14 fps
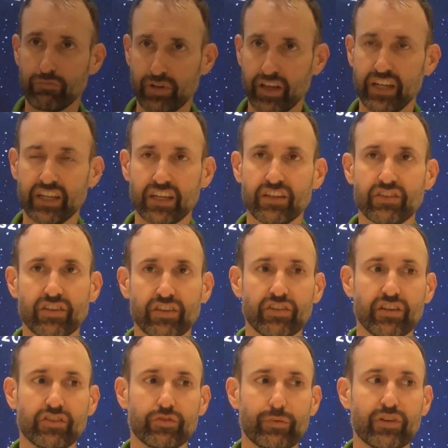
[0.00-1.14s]
planning
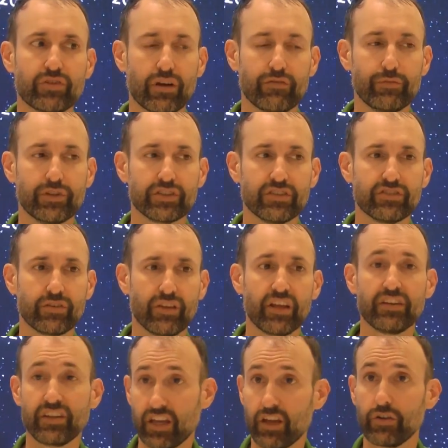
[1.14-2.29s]
its spacecraft mission. So
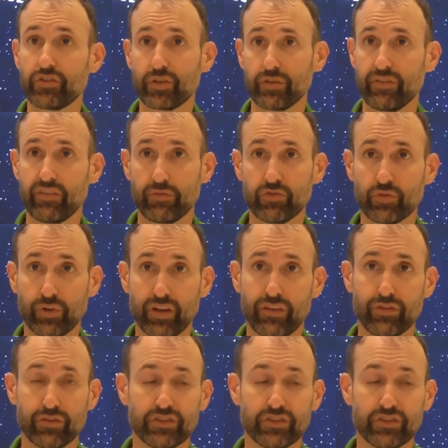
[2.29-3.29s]
that decadal survey from 2013